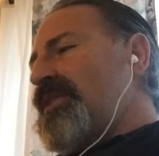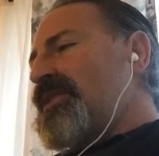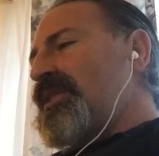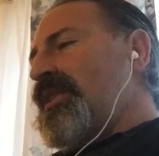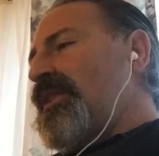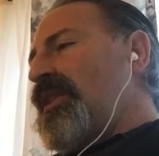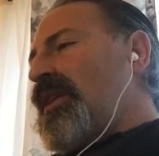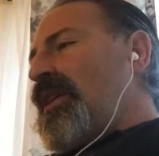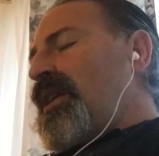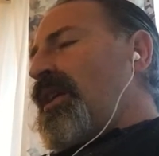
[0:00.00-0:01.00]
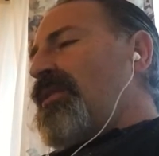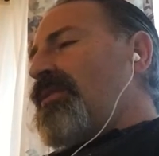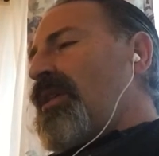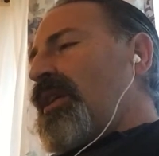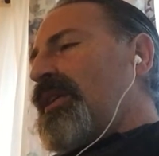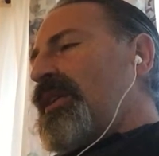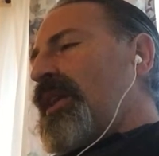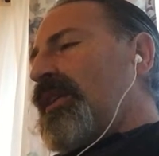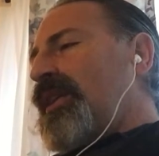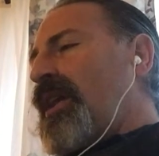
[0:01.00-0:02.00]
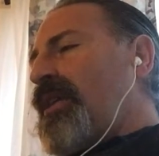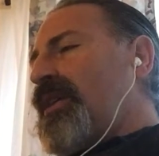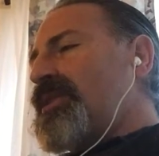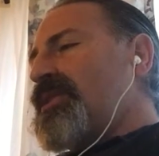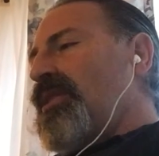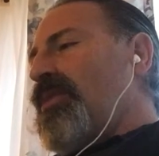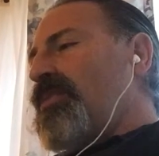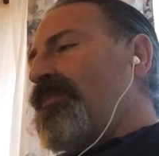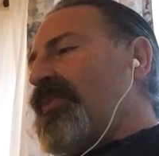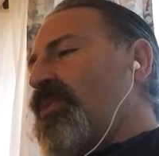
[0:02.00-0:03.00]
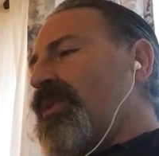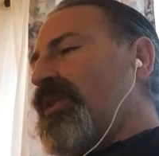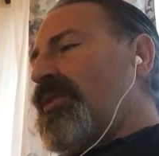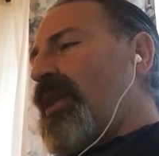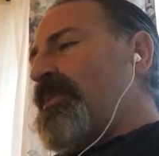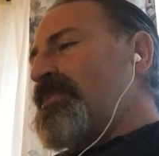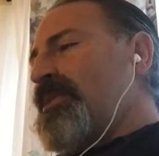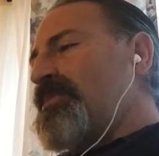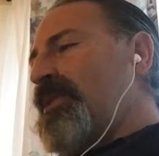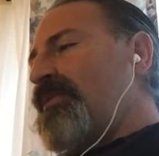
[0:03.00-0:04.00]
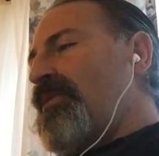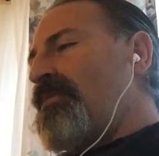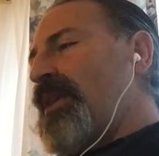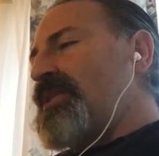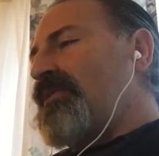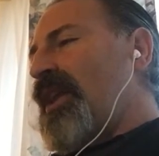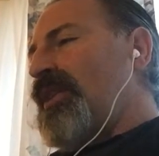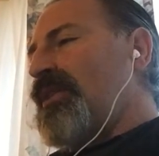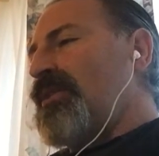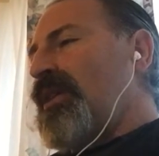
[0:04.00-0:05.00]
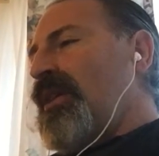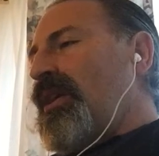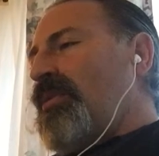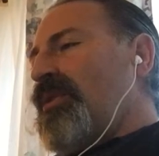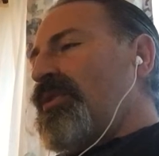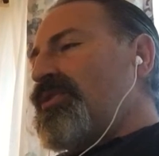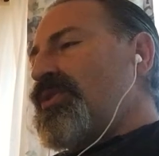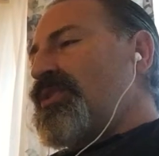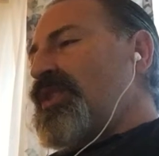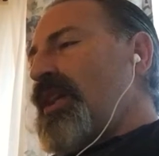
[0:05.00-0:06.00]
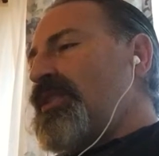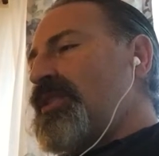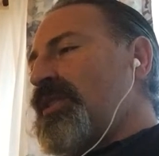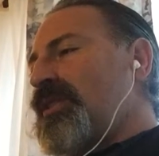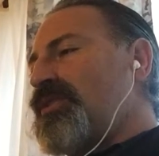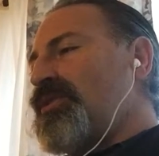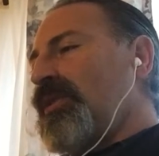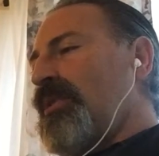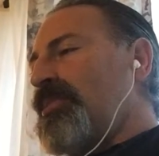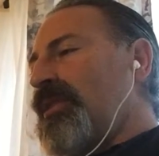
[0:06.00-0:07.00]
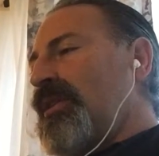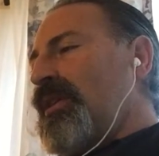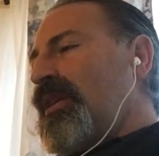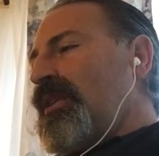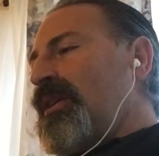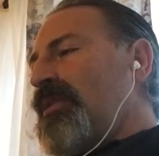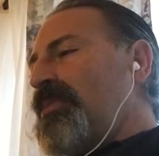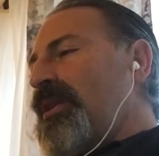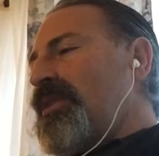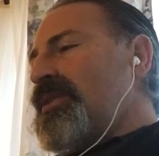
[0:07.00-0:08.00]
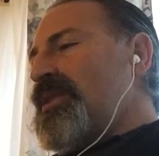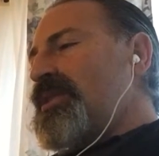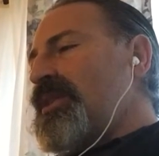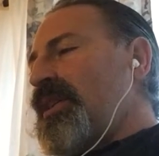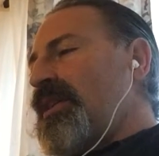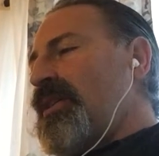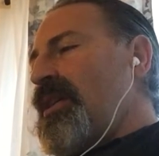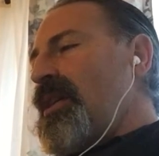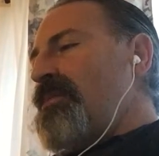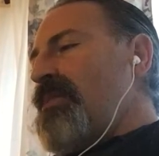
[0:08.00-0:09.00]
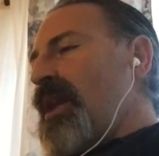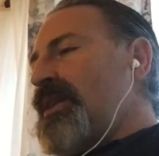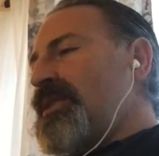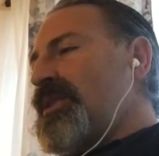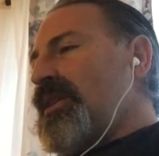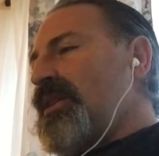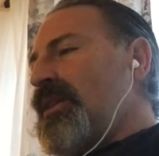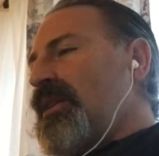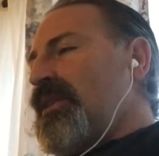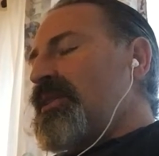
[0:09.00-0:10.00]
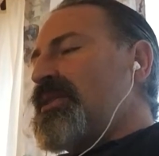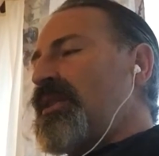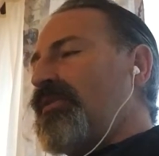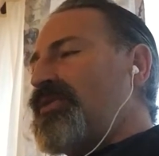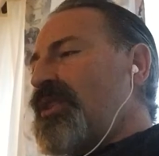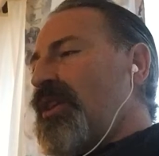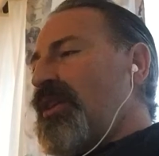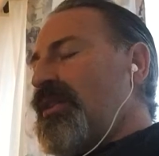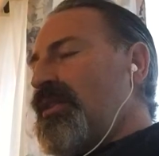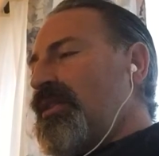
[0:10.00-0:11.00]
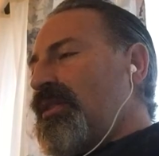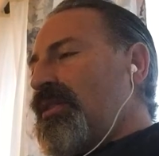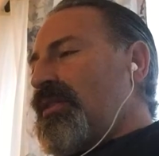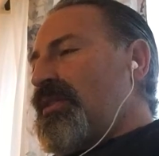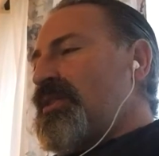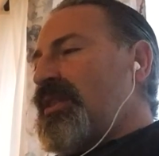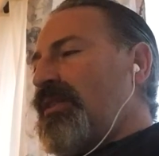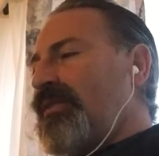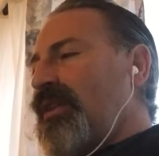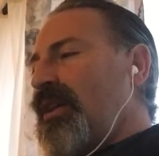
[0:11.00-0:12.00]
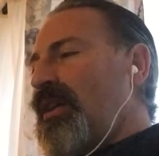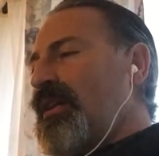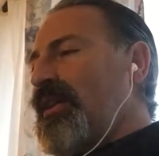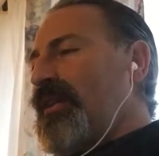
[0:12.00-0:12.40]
the sea, a rocky calcareous slope where the grapes must be of immense value when their juice changes into julep, there appears the sea, my sea, the sea of John, the sea of God.